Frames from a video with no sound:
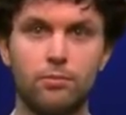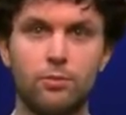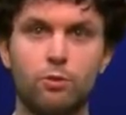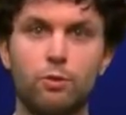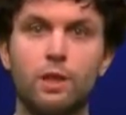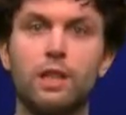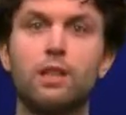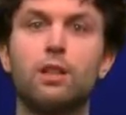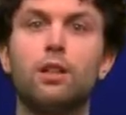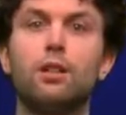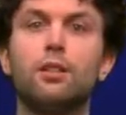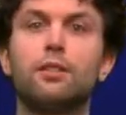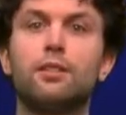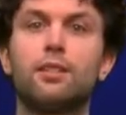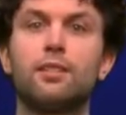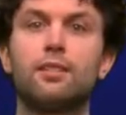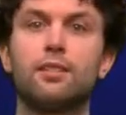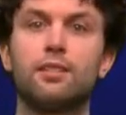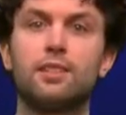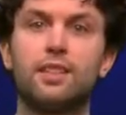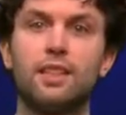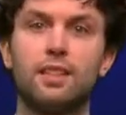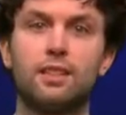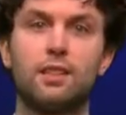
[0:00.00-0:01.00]
Recall that the
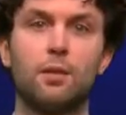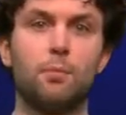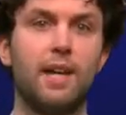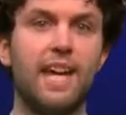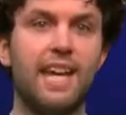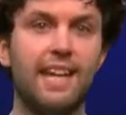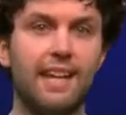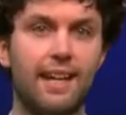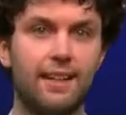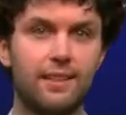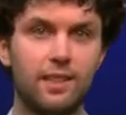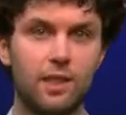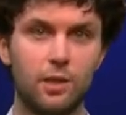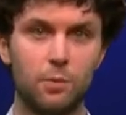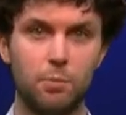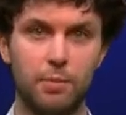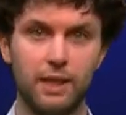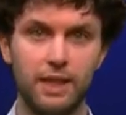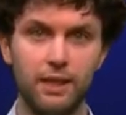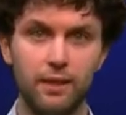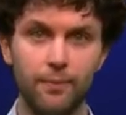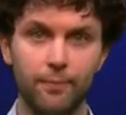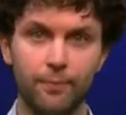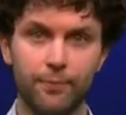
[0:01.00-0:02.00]
system Ax is
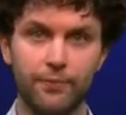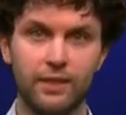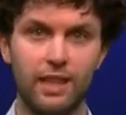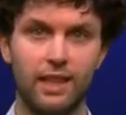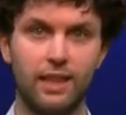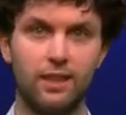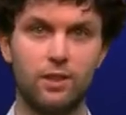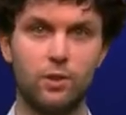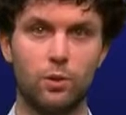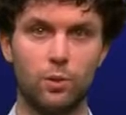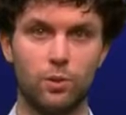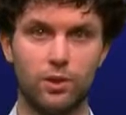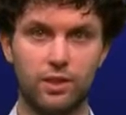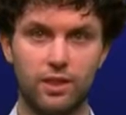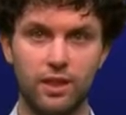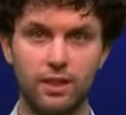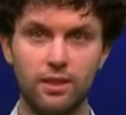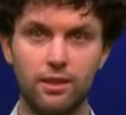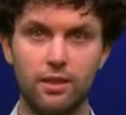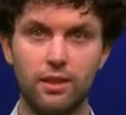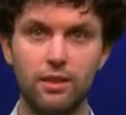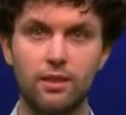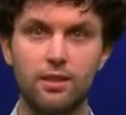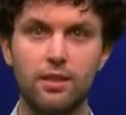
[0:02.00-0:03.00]
B is
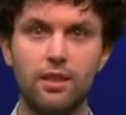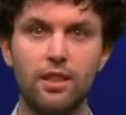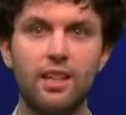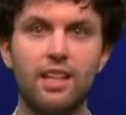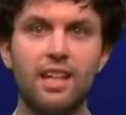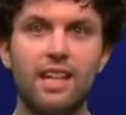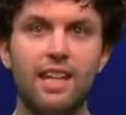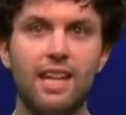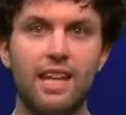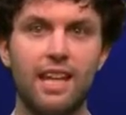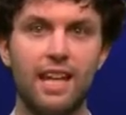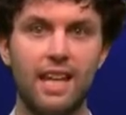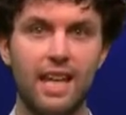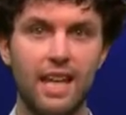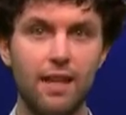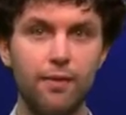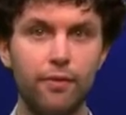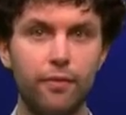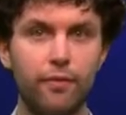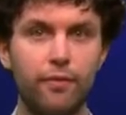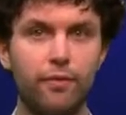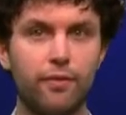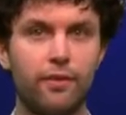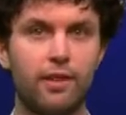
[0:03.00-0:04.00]
consistent
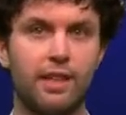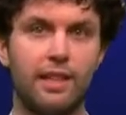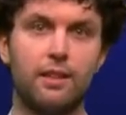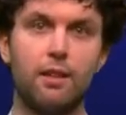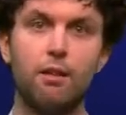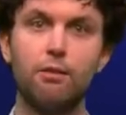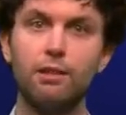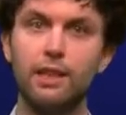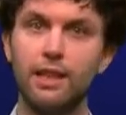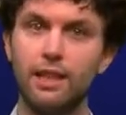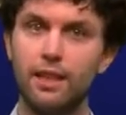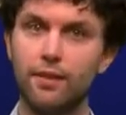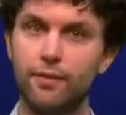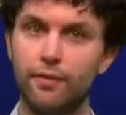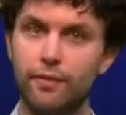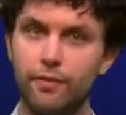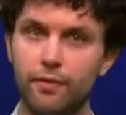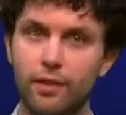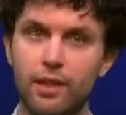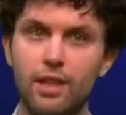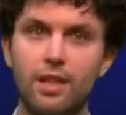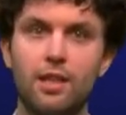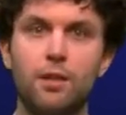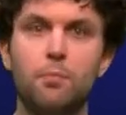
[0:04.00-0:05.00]
if and only if
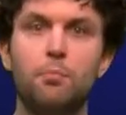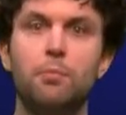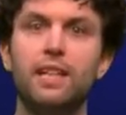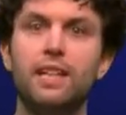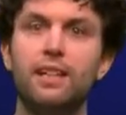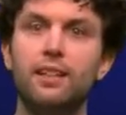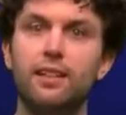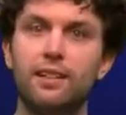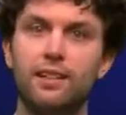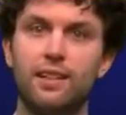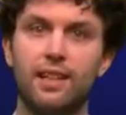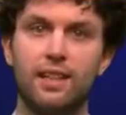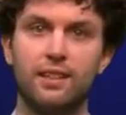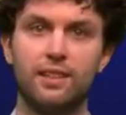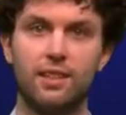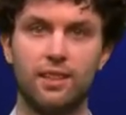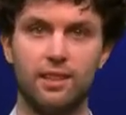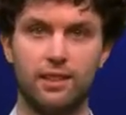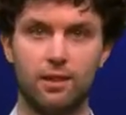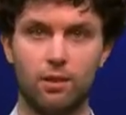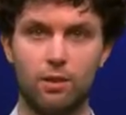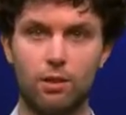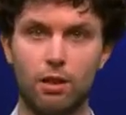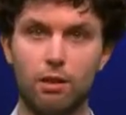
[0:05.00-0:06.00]
B lies
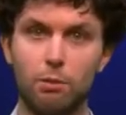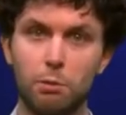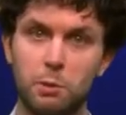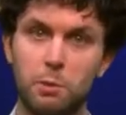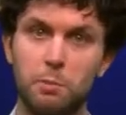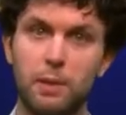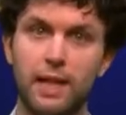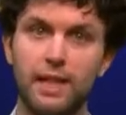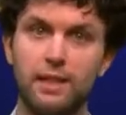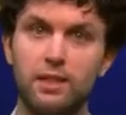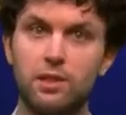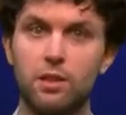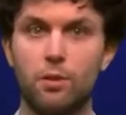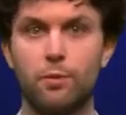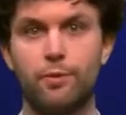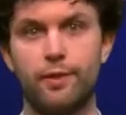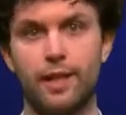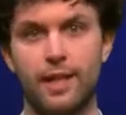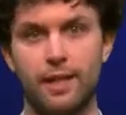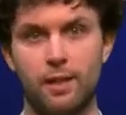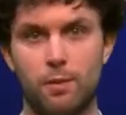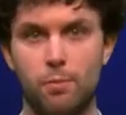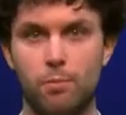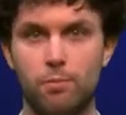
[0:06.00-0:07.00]
in the column space of
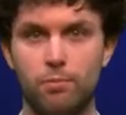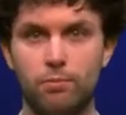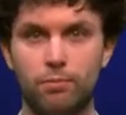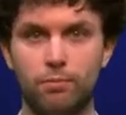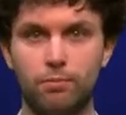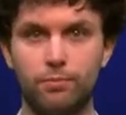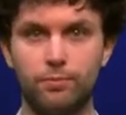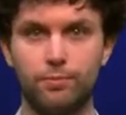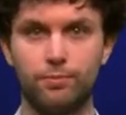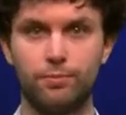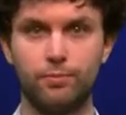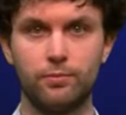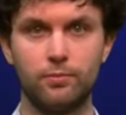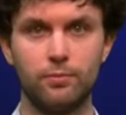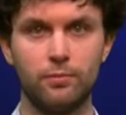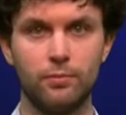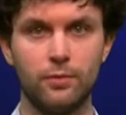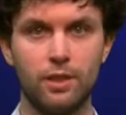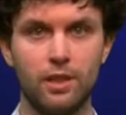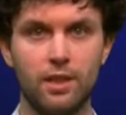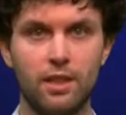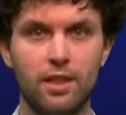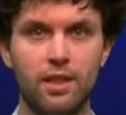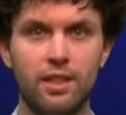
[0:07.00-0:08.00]
A.
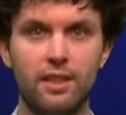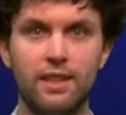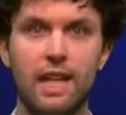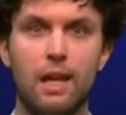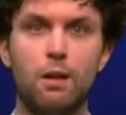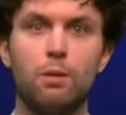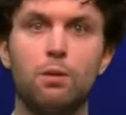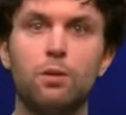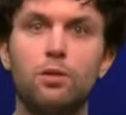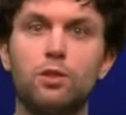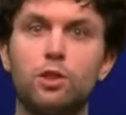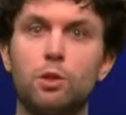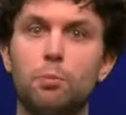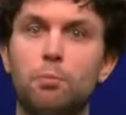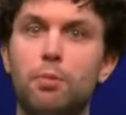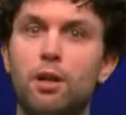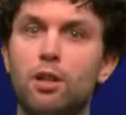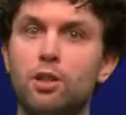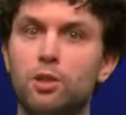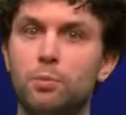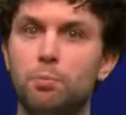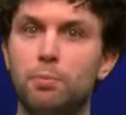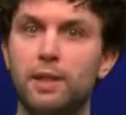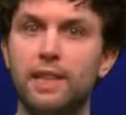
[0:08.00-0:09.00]
Now,
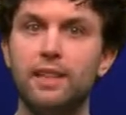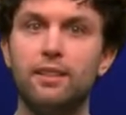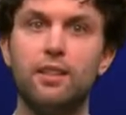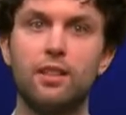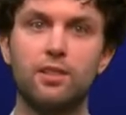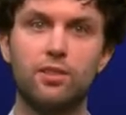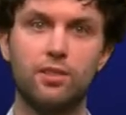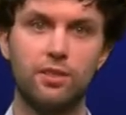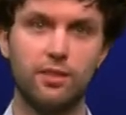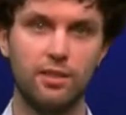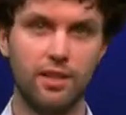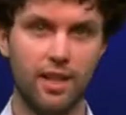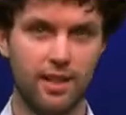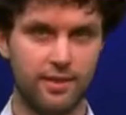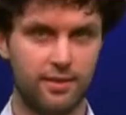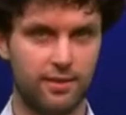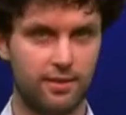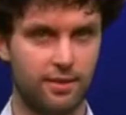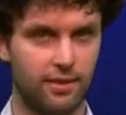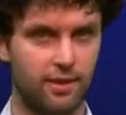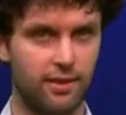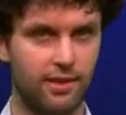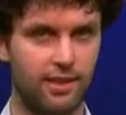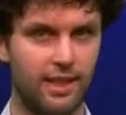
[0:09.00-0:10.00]
suppose B does
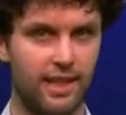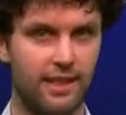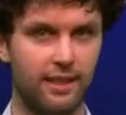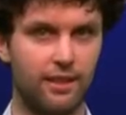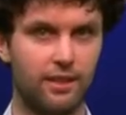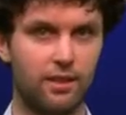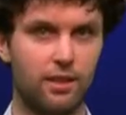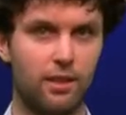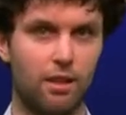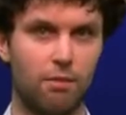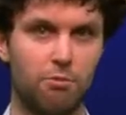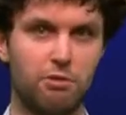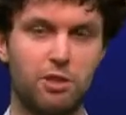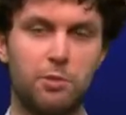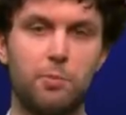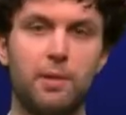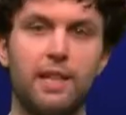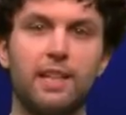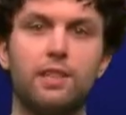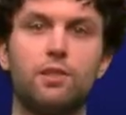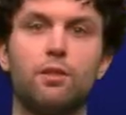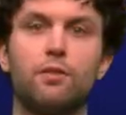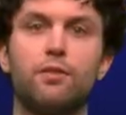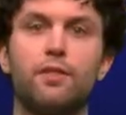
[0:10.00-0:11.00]
not lie in the column
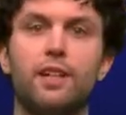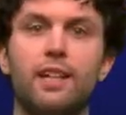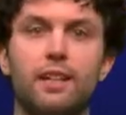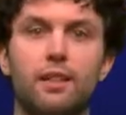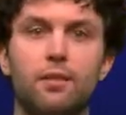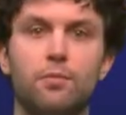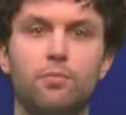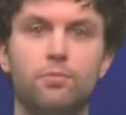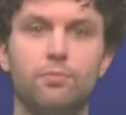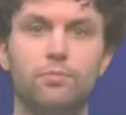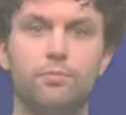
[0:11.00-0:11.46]
space of A.